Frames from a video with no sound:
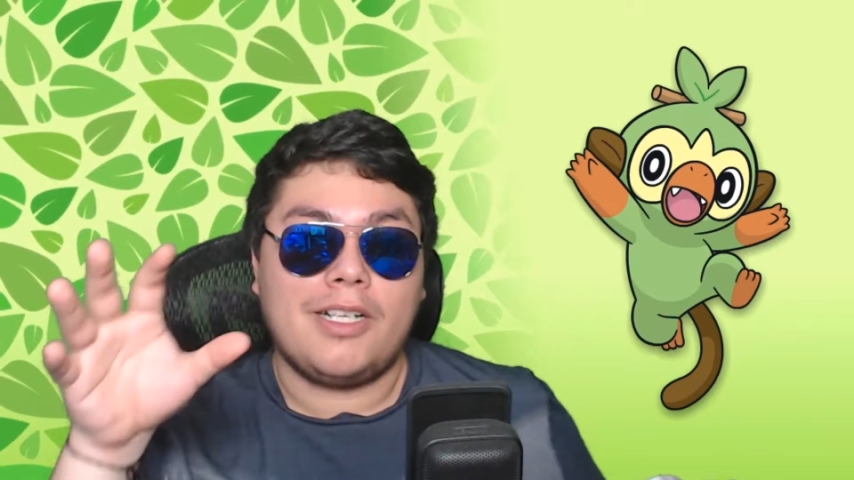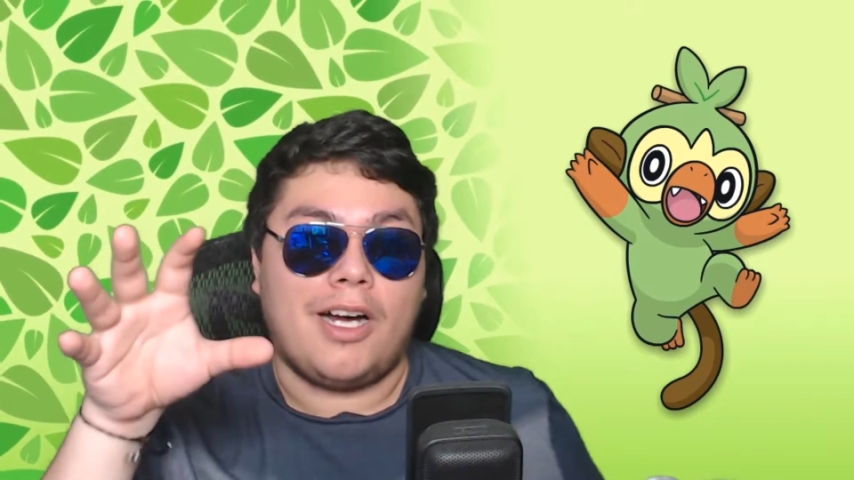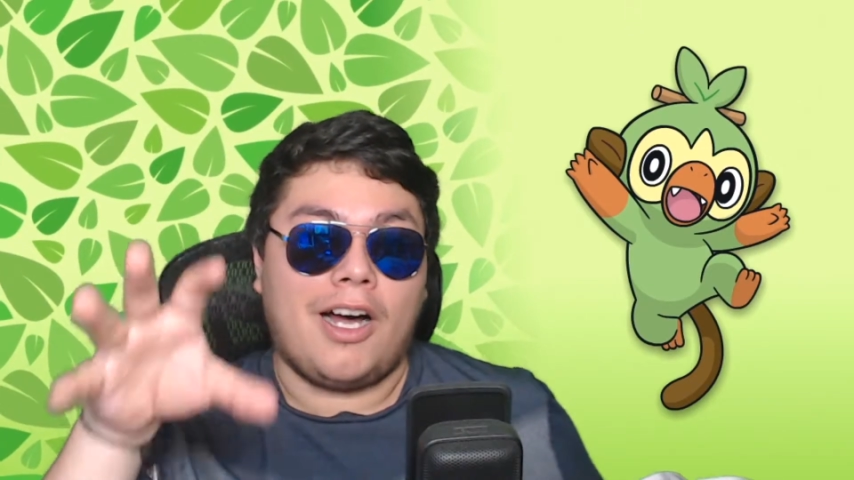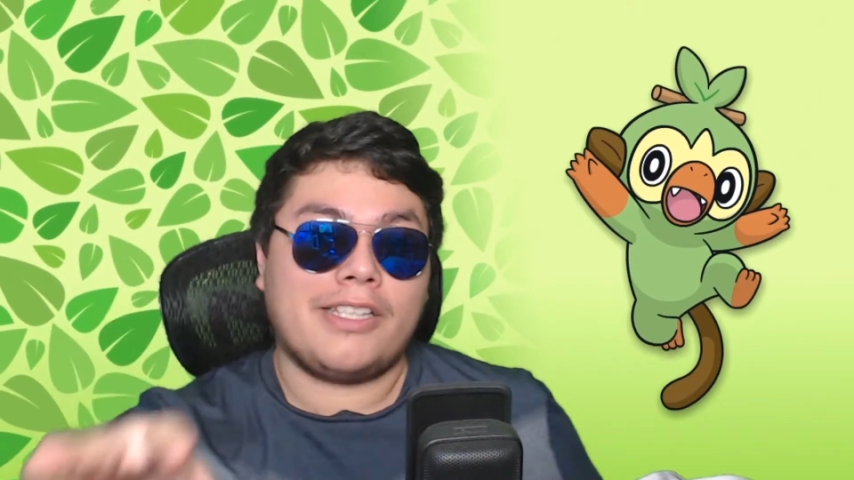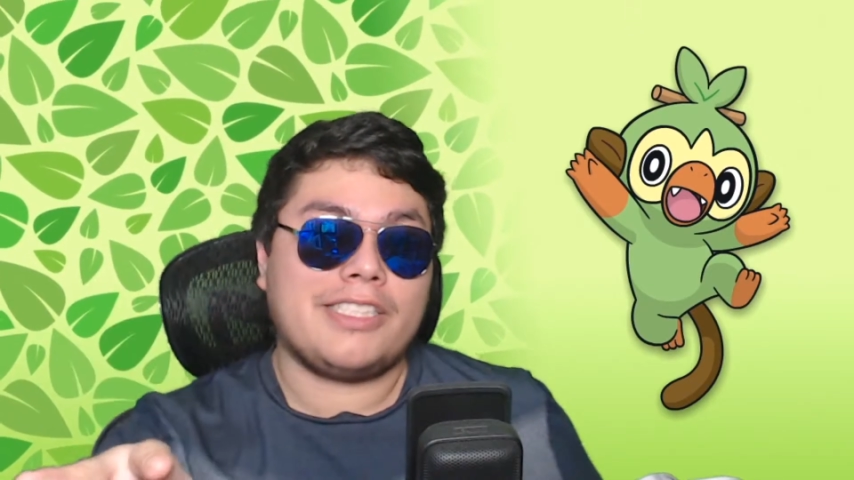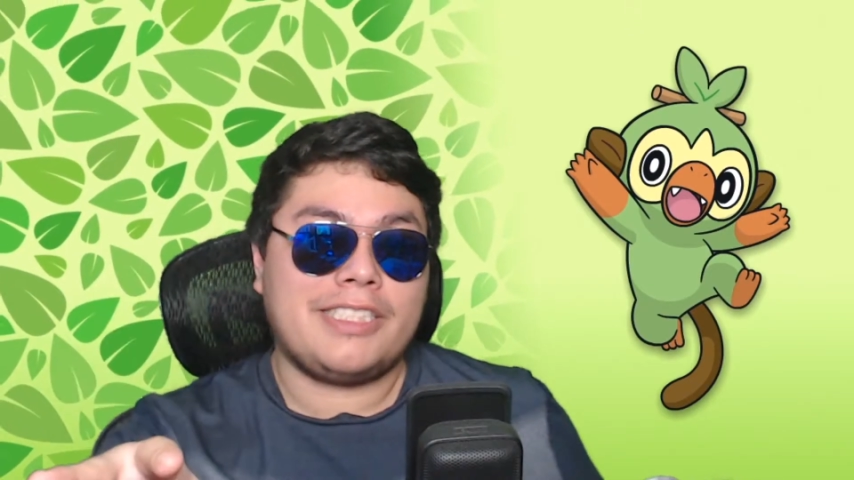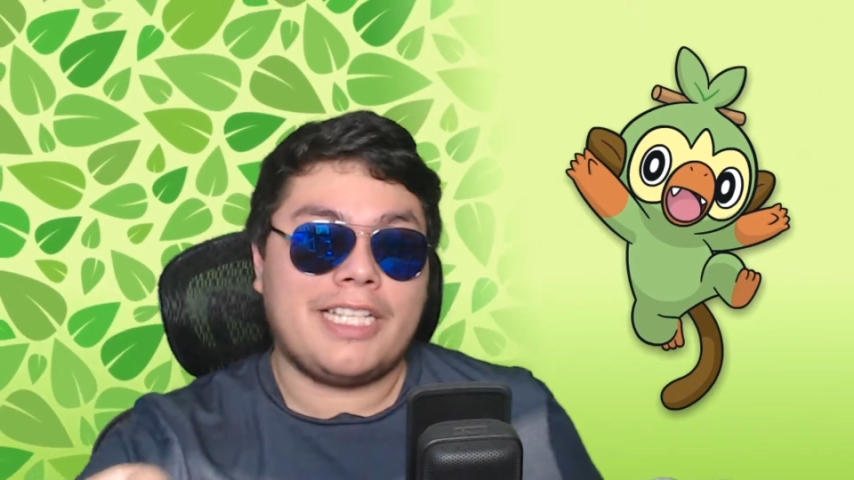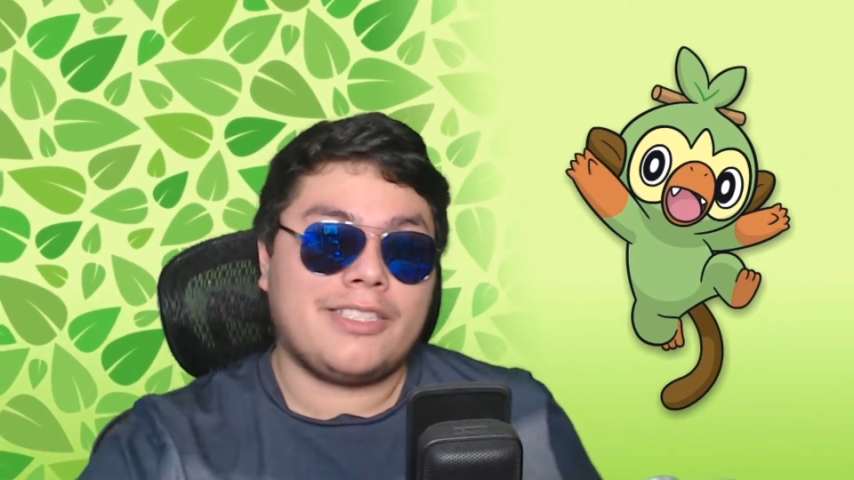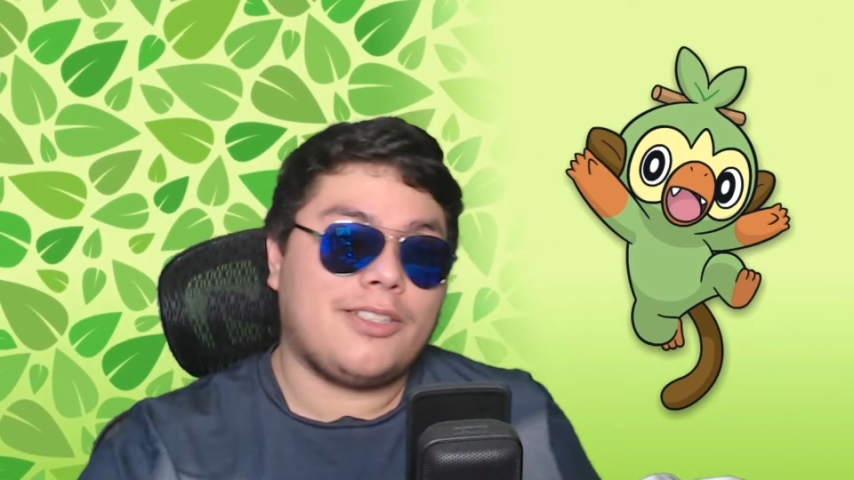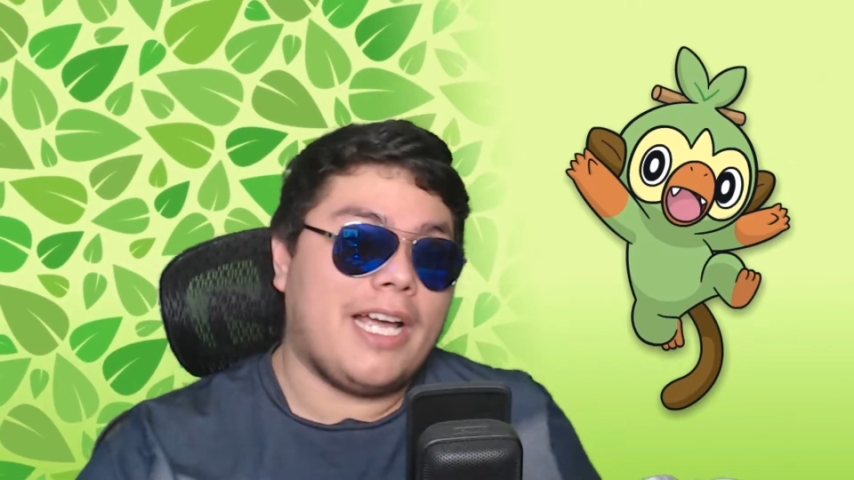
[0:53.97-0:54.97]
on the
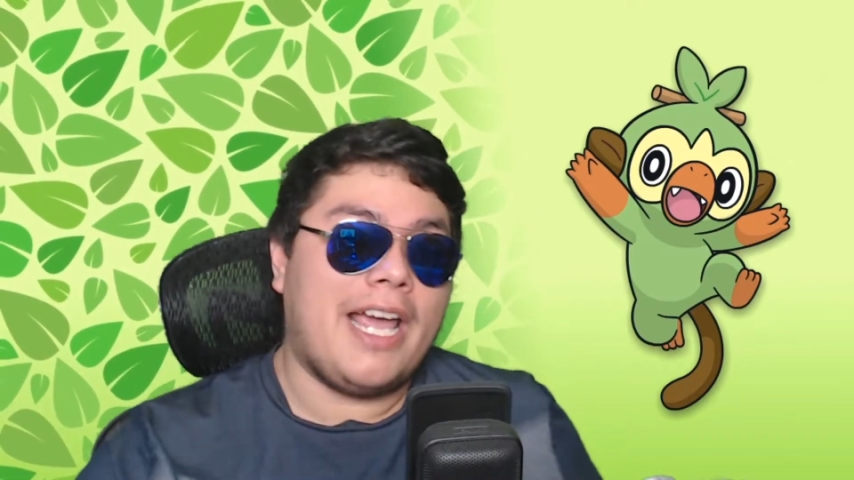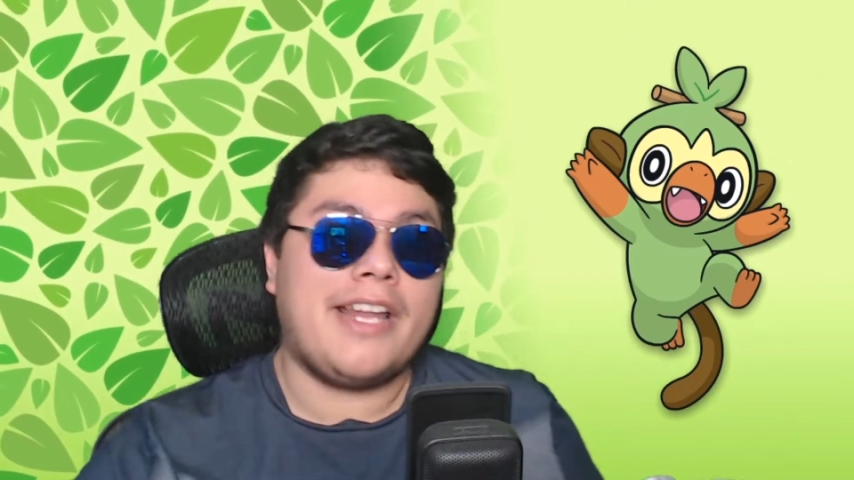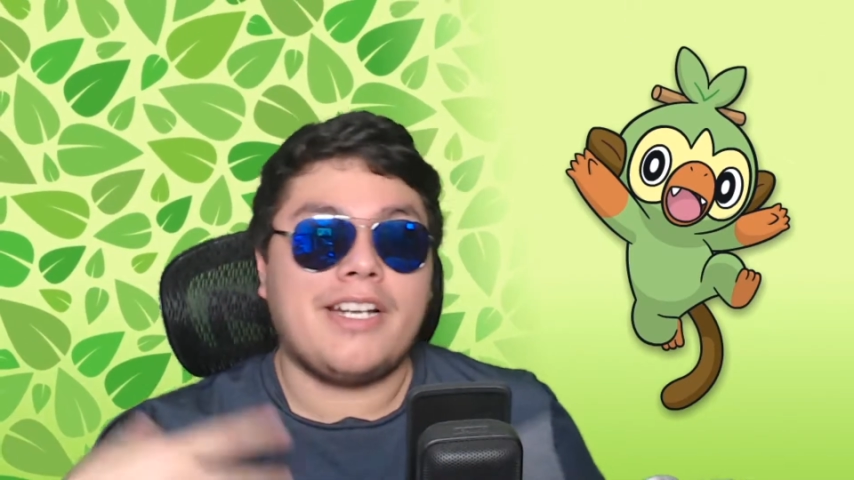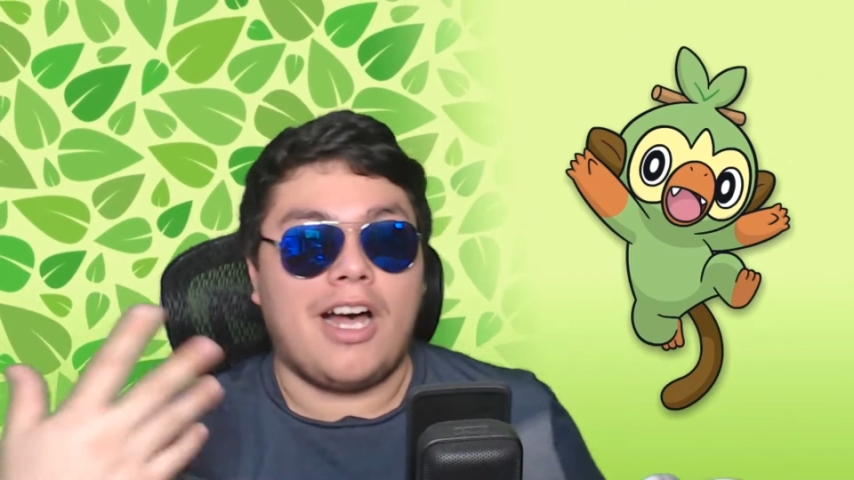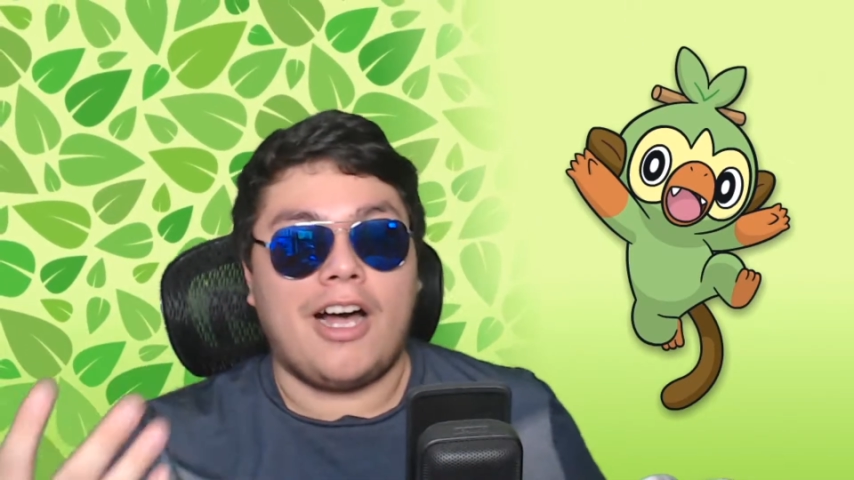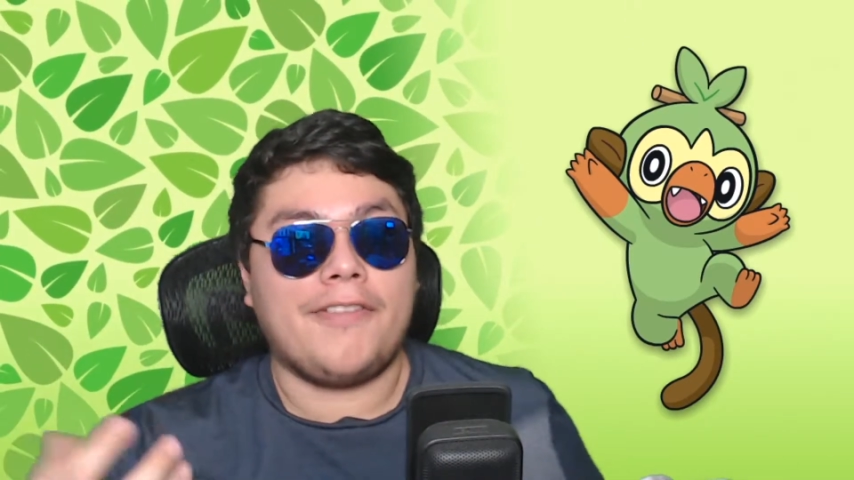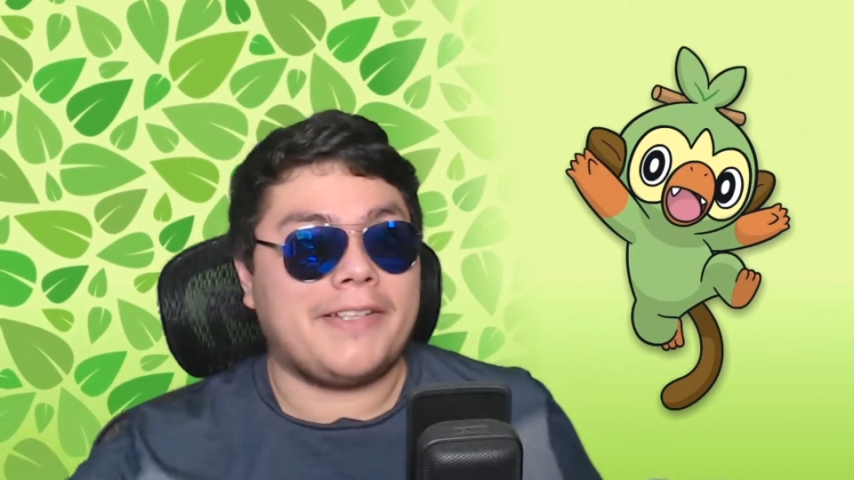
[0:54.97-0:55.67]
channel and off